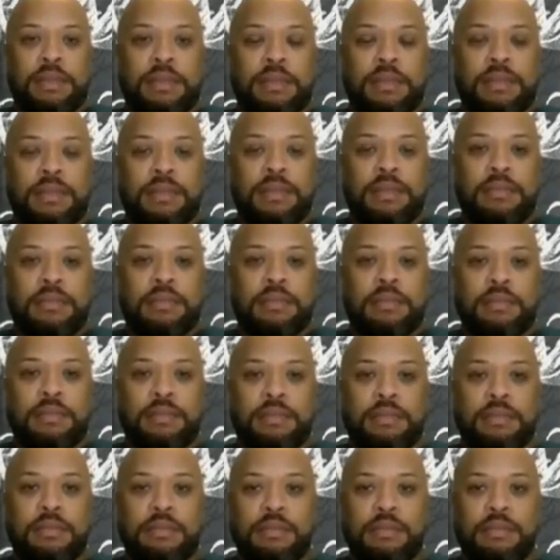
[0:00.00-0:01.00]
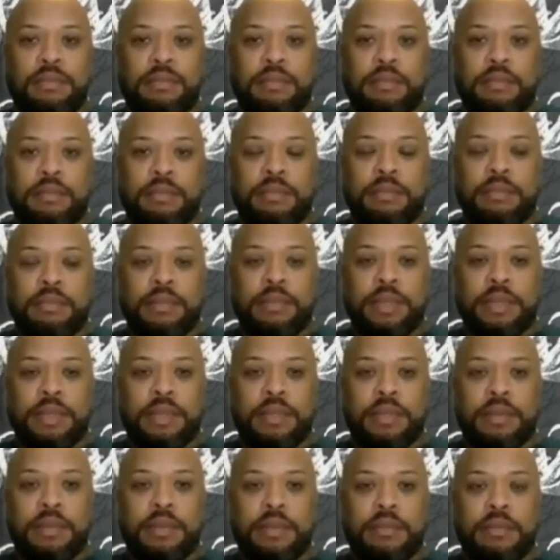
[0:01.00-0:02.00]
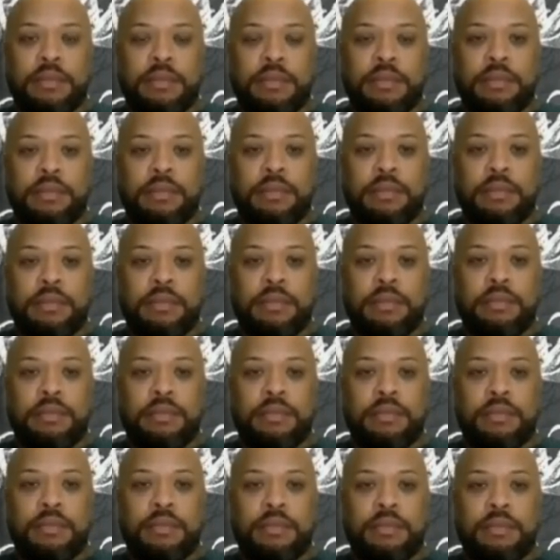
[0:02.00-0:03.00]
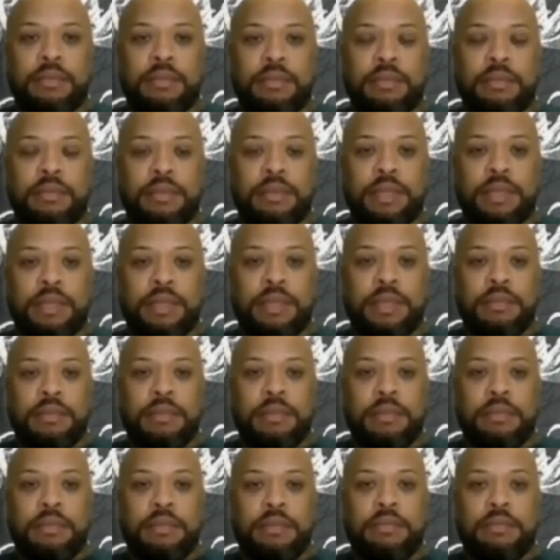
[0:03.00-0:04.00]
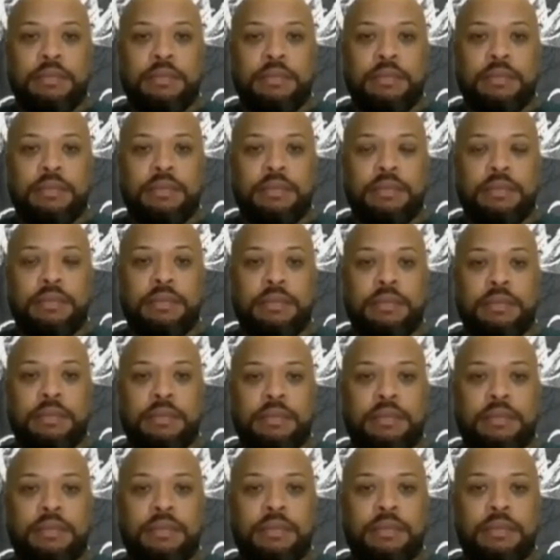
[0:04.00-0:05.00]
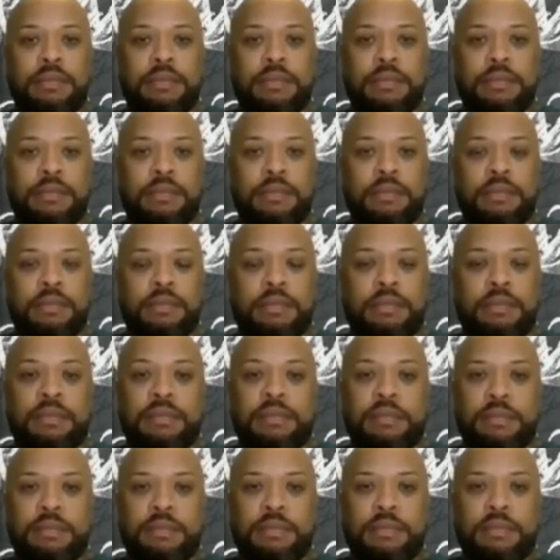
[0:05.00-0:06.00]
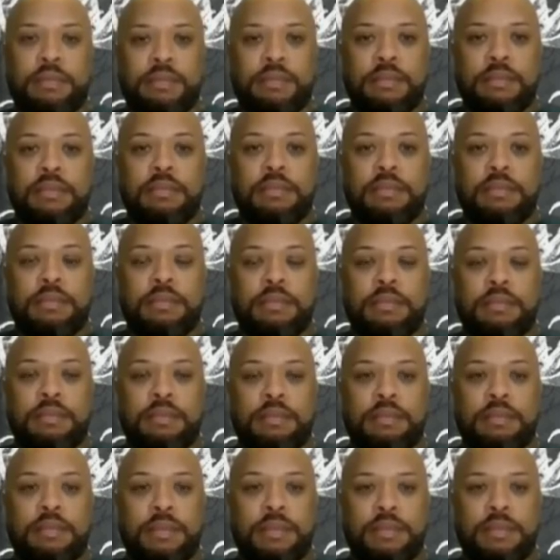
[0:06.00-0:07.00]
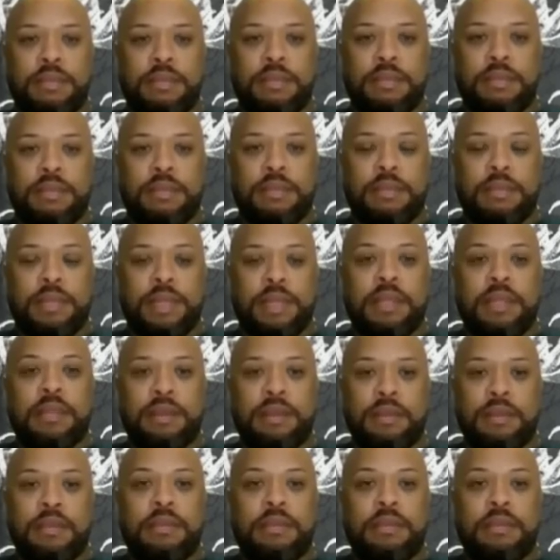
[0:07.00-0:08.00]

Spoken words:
This person isn't speaking.